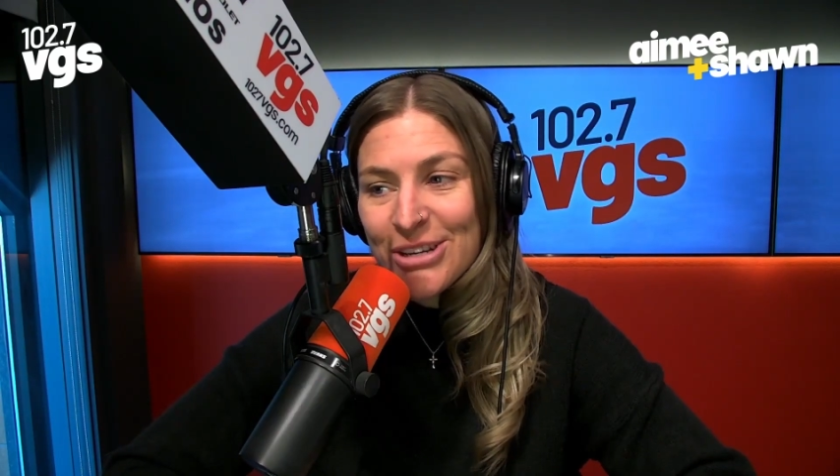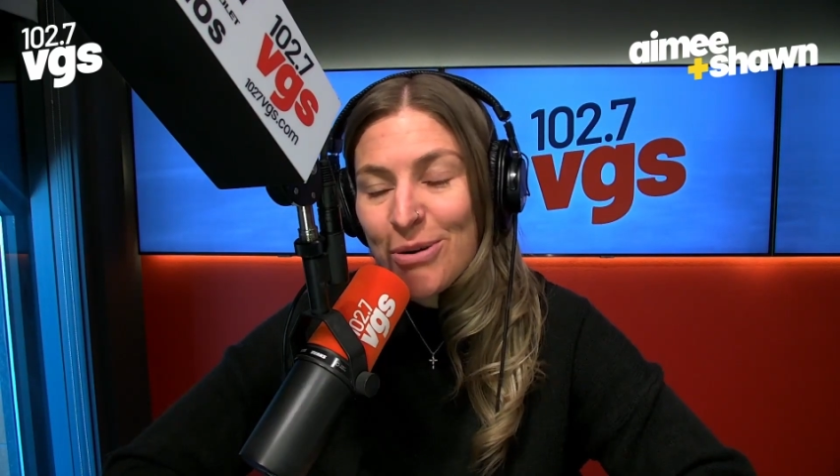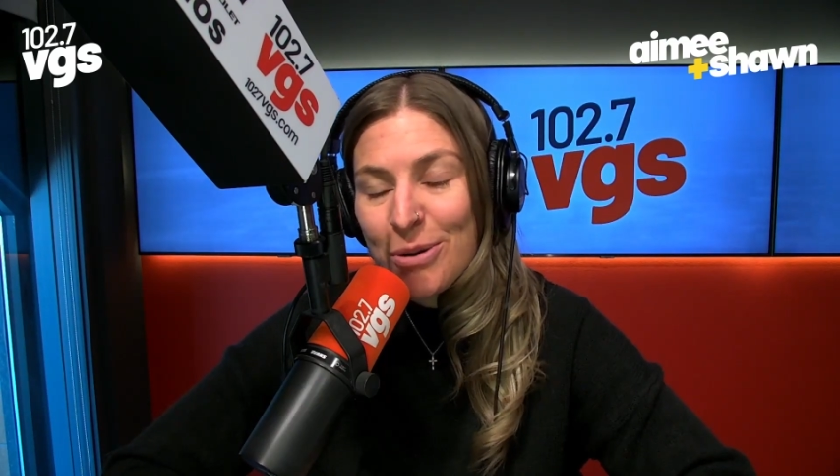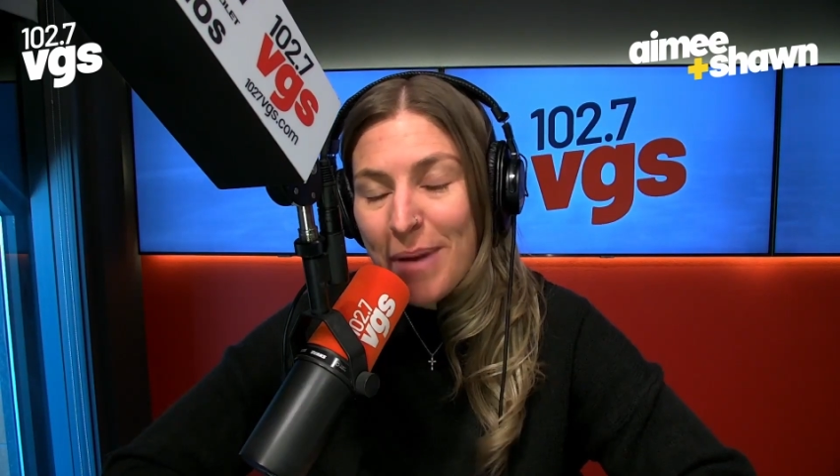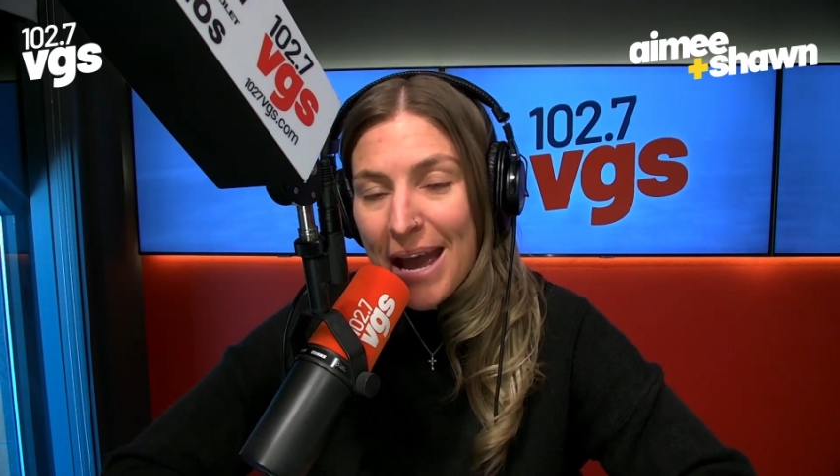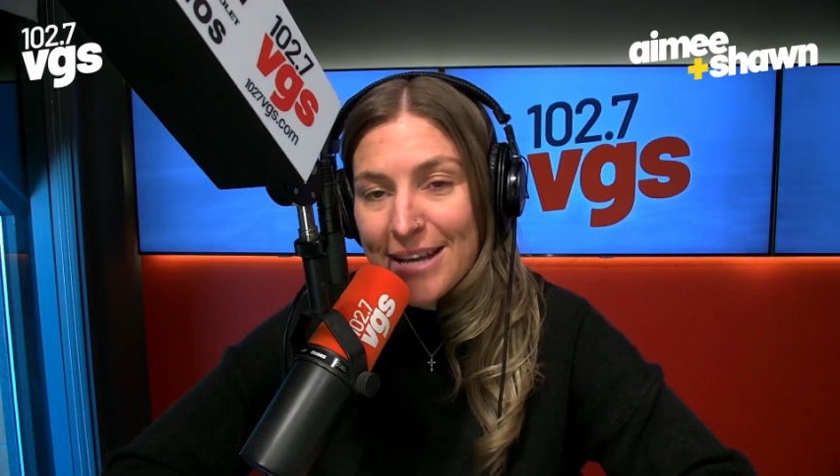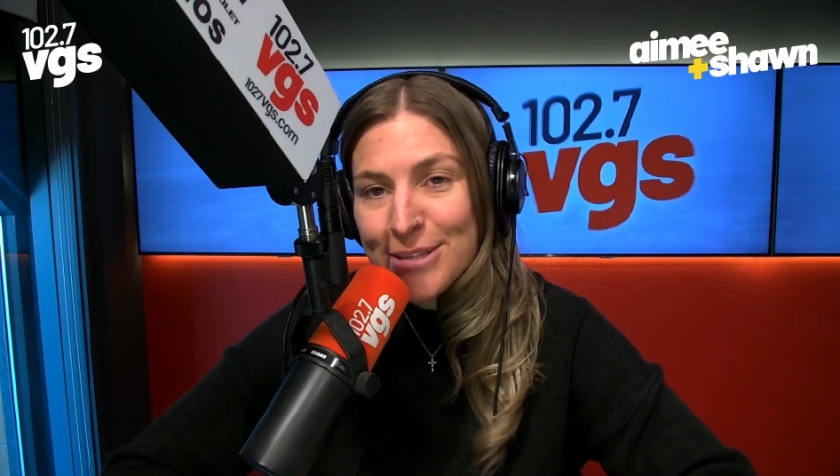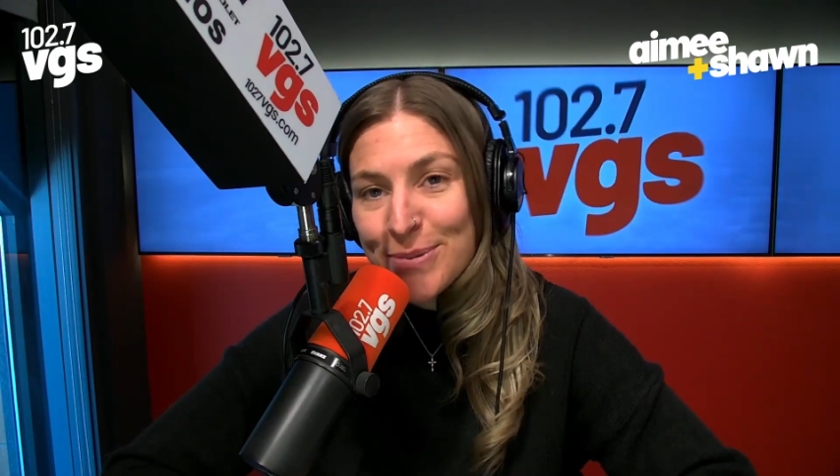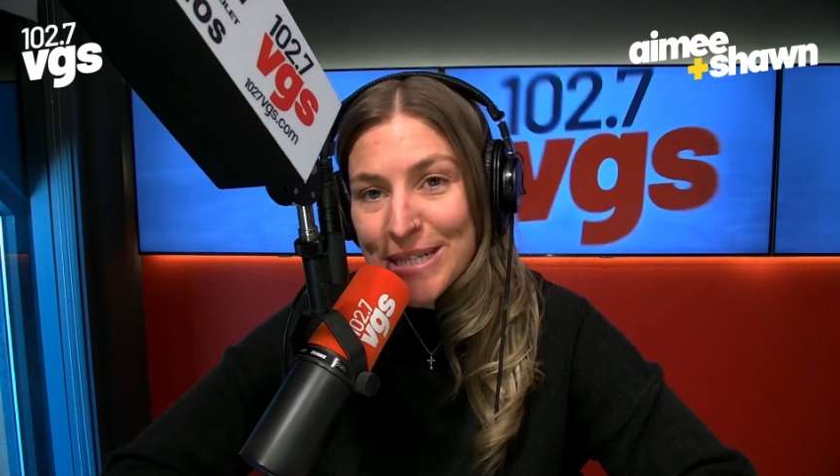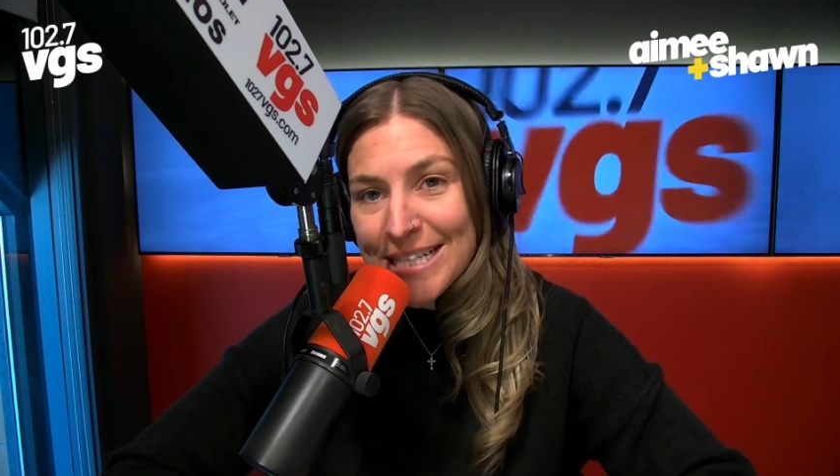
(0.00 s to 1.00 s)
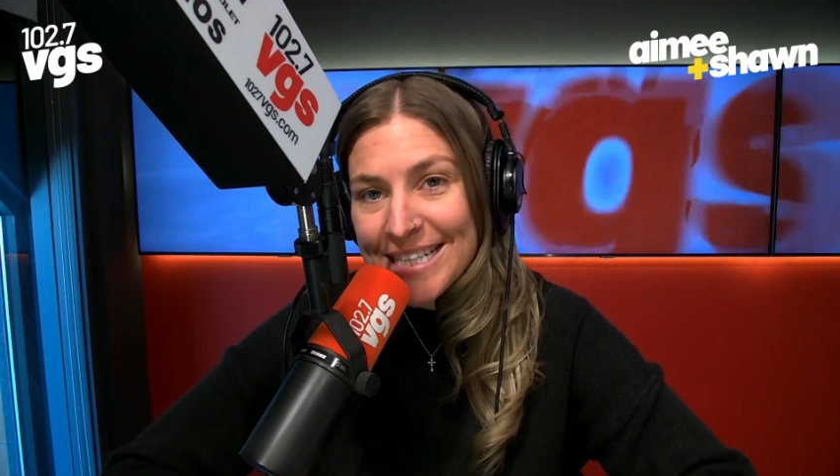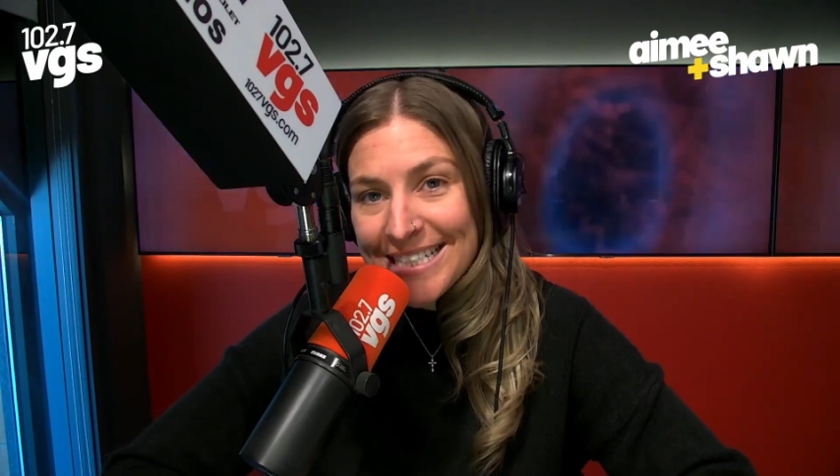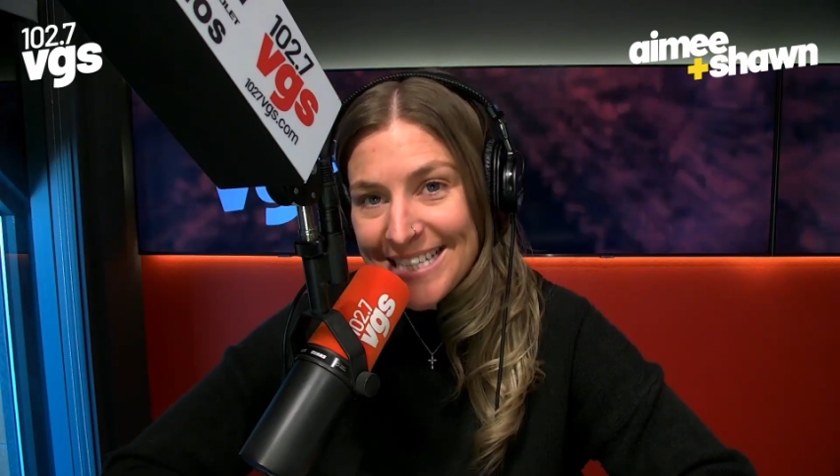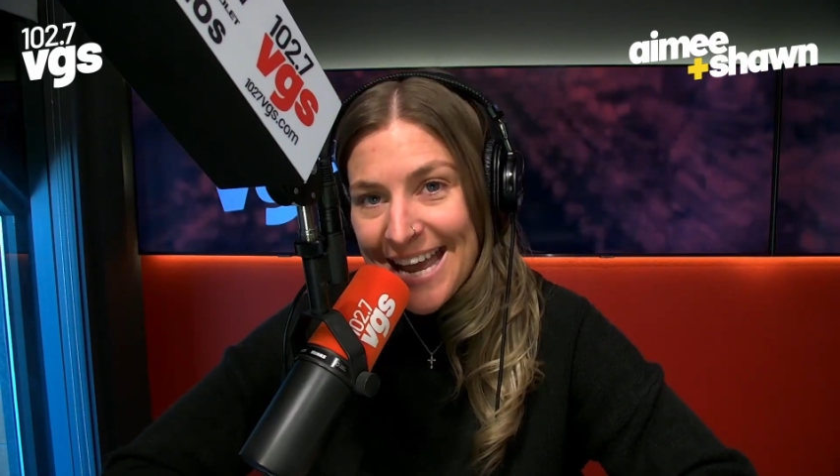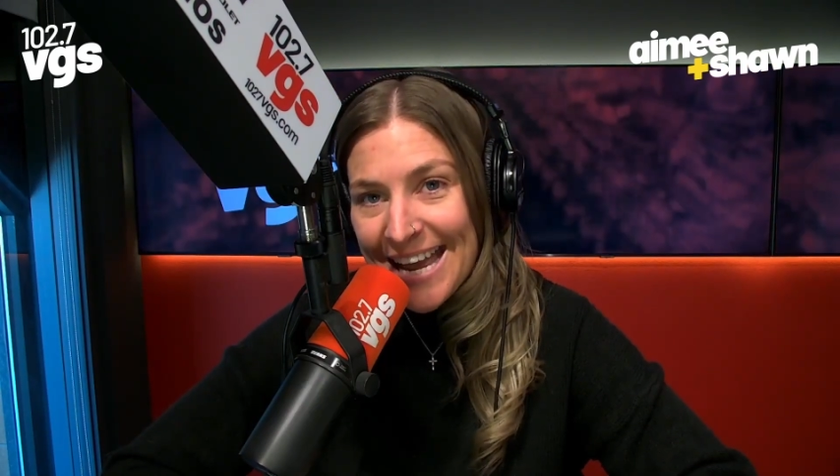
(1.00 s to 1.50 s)
Your
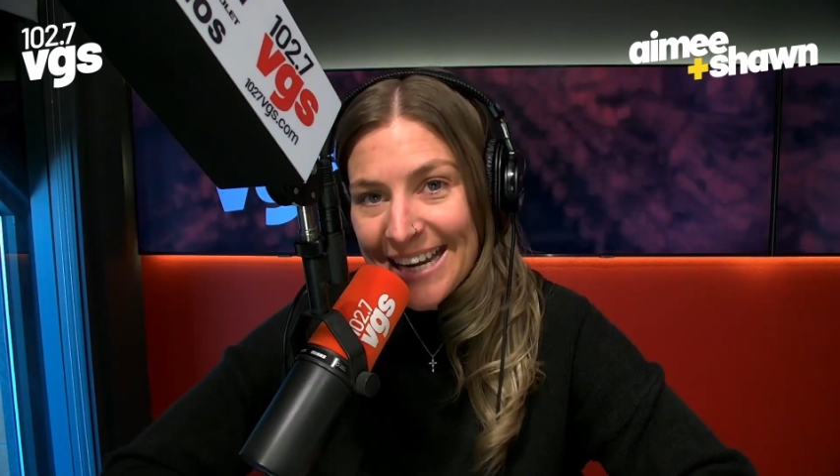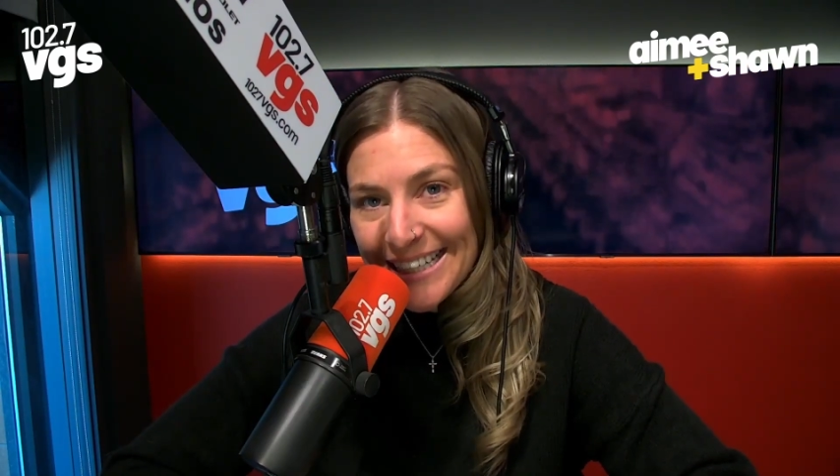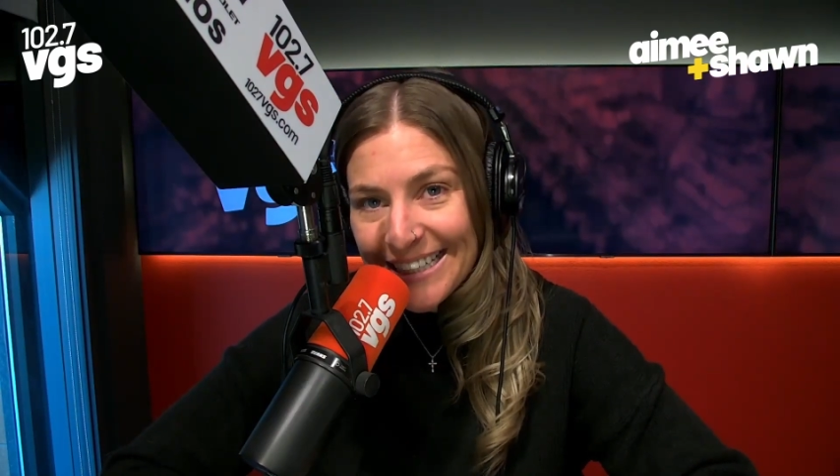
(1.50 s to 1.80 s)
Password Day.